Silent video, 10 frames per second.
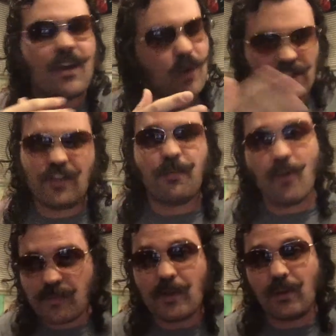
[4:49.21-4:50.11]
which is
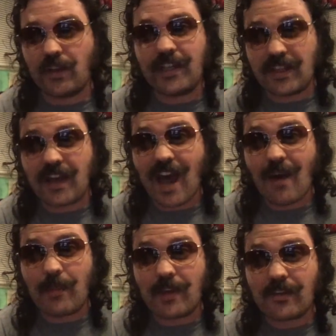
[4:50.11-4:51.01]
supposed to be look like in the
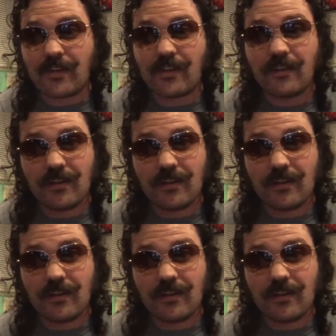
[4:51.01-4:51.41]
comics